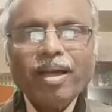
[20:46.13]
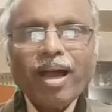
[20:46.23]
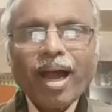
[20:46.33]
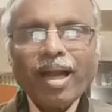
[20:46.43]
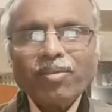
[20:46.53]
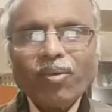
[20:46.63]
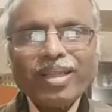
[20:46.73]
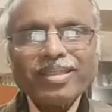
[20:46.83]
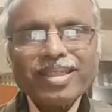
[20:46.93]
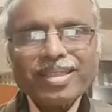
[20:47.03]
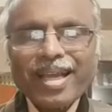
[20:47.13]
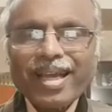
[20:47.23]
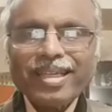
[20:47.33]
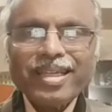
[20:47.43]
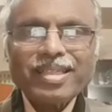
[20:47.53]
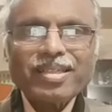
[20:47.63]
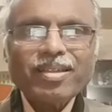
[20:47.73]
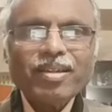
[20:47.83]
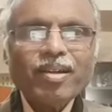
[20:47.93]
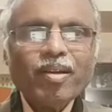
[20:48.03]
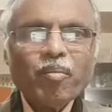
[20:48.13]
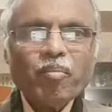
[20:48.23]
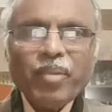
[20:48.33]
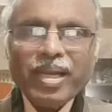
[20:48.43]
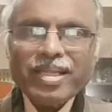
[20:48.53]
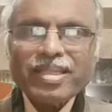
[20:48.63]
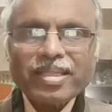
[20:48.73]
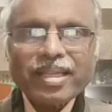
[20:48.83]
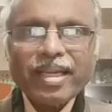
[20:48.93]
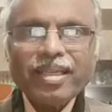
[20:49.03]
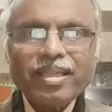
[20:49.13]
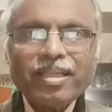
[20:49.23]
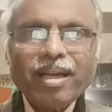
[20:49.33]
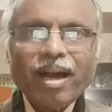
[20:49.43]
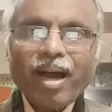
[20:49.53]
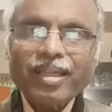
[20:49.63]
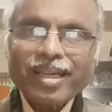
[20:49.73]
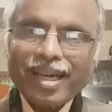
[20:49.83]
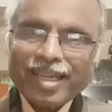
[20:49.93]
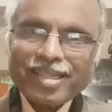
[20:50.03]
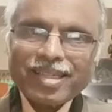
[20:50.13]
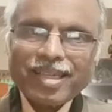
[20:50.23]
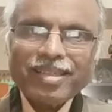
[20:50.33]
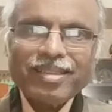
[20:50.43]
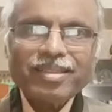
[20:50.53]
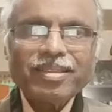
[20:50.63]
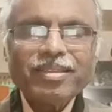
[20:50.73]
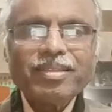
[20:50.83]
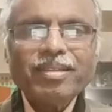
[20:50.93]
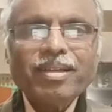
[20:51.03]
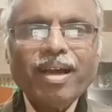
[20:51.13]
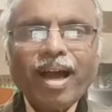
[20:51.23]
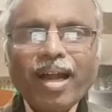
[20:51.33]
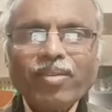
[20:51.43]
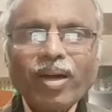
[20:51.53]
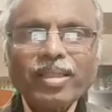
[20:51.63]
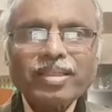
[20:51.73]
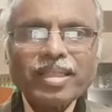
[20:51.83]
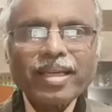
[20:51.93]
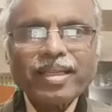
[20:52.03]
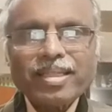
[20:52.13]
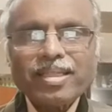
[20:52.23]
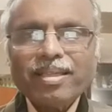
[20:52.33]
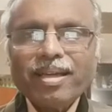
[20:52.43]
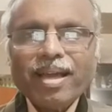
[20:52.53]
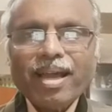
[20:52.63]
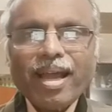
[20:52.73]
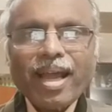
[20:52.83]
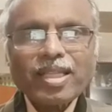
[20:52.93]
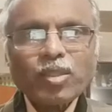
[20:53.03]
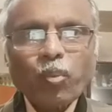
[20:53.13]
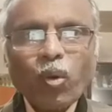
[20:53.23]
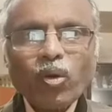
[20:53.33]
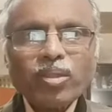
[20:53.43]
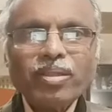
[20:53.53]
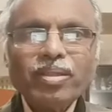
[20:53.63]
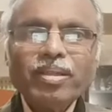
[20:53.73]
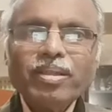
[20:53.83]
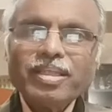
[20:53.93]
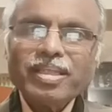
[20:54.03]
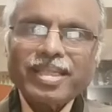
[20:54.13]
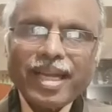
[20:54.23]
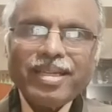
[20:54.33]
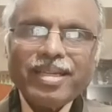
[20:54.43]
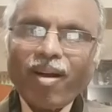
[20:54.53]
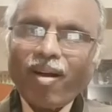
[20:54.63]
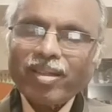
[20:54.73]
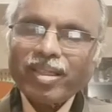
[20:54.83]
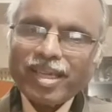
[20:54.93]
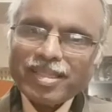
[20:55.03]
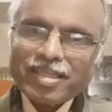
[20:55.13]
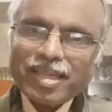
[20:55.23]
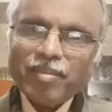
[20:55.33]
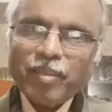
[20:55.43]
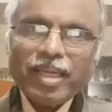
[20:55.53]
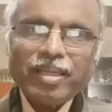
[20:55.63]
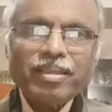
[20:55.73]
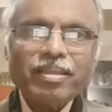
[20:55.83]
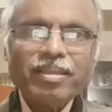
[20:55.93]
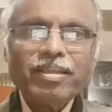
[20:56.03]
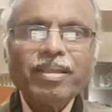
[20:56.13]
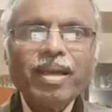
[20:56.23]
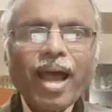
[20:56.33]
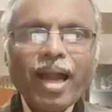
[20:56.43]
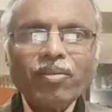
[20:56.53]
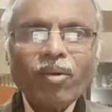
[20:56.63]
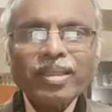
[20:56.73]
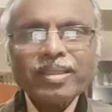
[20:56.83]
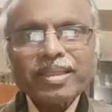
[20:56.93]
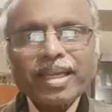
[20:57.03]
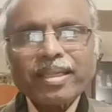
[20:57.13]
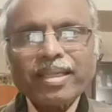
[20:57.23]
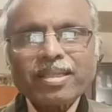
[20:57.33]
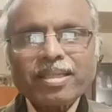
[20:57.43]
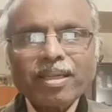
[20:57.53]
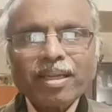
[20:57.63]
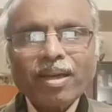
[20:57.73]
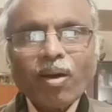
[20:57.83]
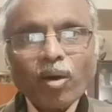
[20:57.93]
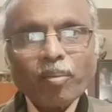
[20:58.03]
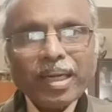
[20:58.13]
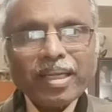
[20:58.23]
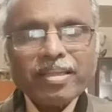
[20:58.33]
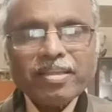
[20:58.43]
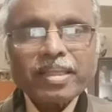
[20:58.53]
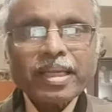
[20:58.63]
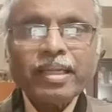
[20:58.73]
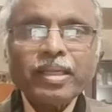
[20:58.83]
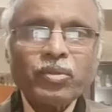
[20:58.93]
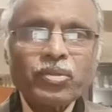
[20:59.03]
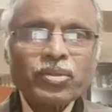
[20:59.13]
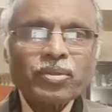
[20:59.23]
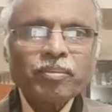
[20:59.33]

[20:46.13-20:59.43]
advances against bills sent on collection, advances against export sent on consignment, advances against government incentives,